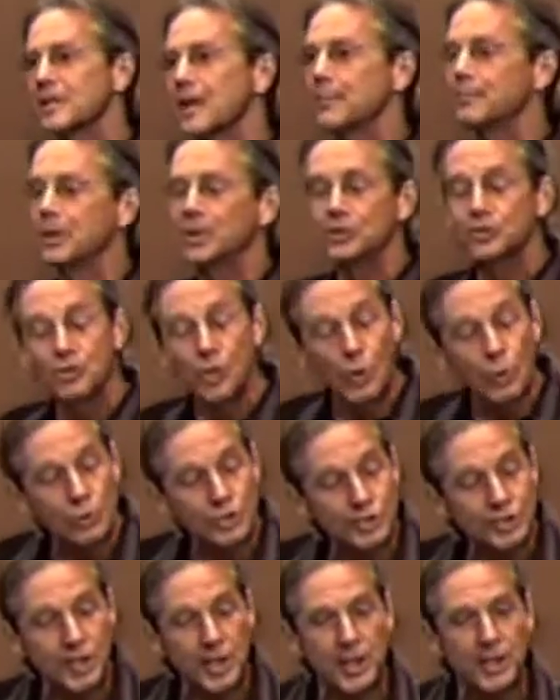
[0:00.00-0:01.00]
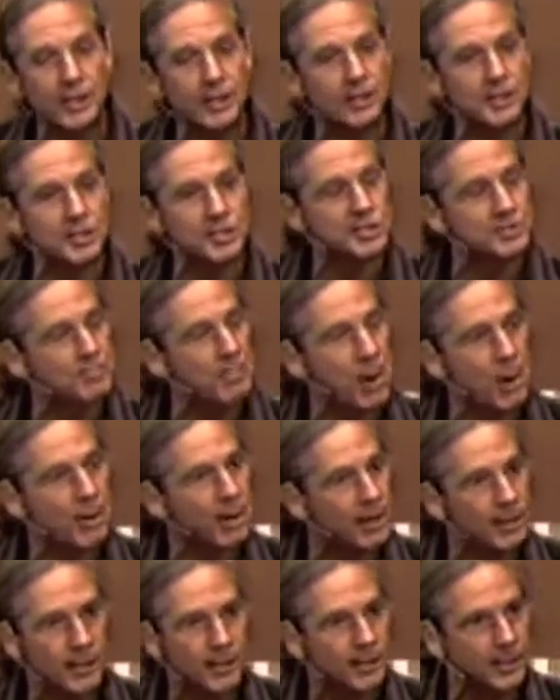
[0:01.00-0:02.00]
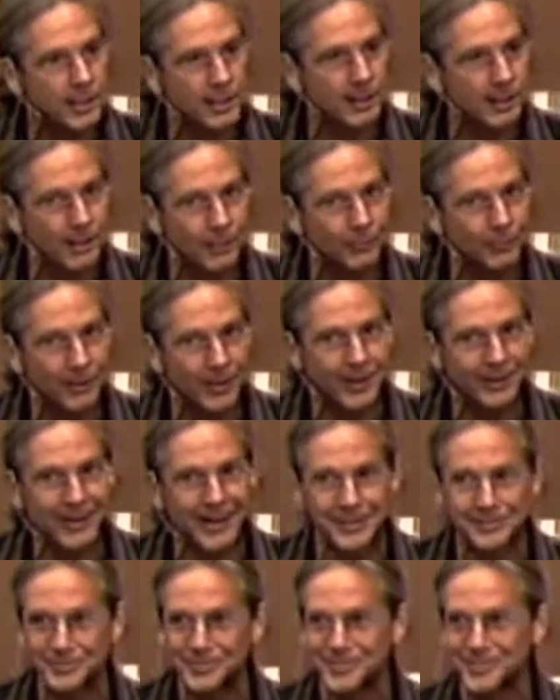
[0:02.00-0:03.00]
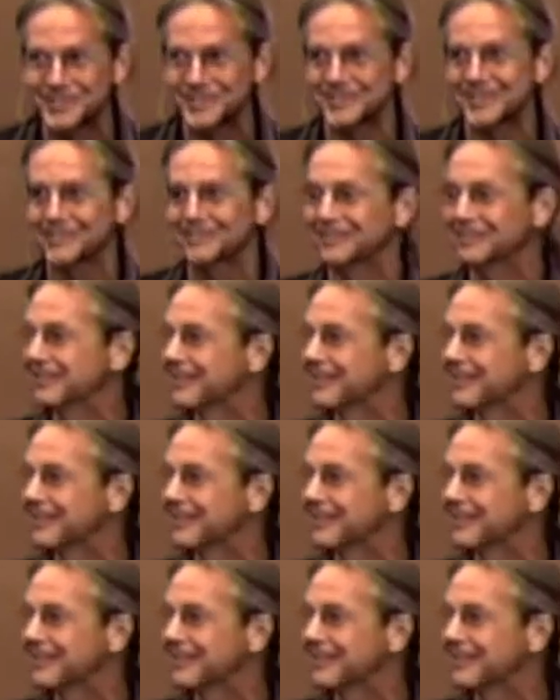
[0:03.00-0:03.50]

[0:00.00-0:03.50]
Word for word: that, but don't say it in a smart alecky kind of way. That's what she'd say.